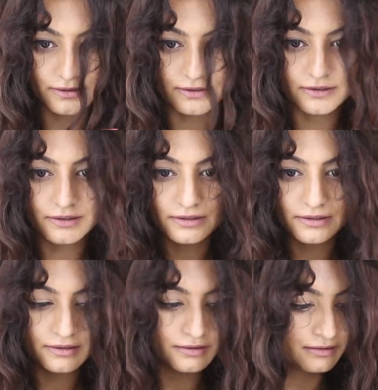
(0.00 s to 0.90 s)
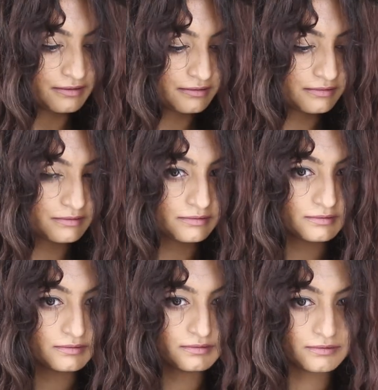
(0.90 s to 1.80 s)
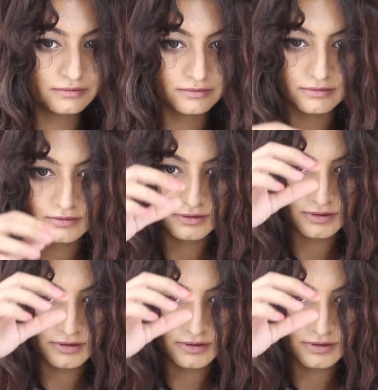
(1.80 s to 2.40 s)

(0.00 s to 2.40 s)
No one is speaking in this clip.